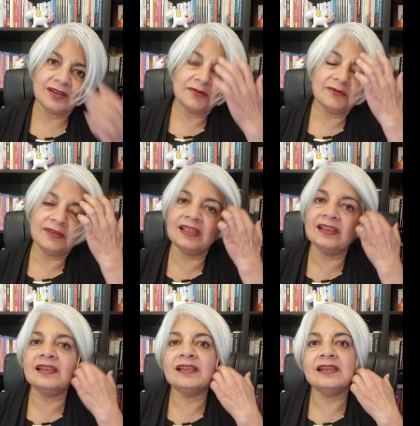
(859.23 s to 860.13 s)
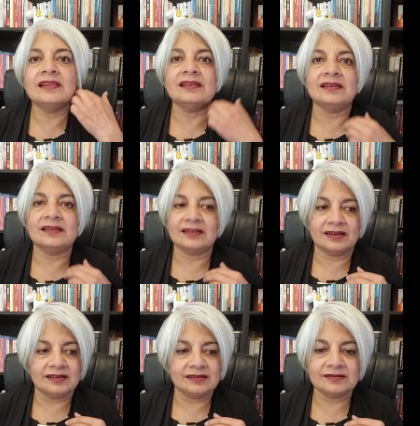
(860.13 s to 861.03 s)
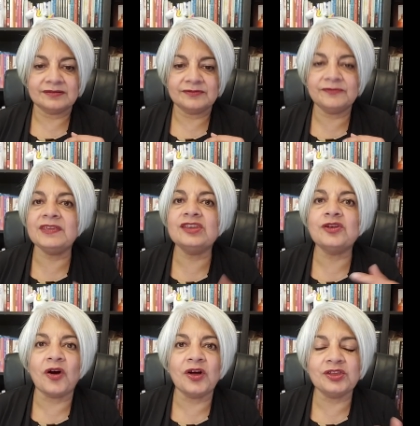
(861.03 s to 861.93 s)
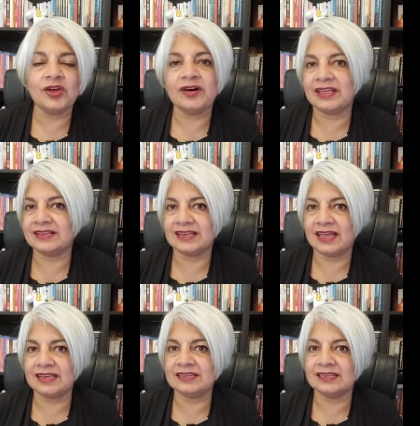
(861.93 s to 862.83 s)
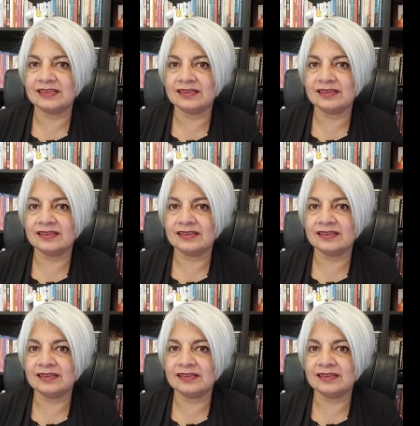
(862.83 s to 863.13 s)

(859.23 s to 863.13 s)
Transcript: will feed on your anxiety.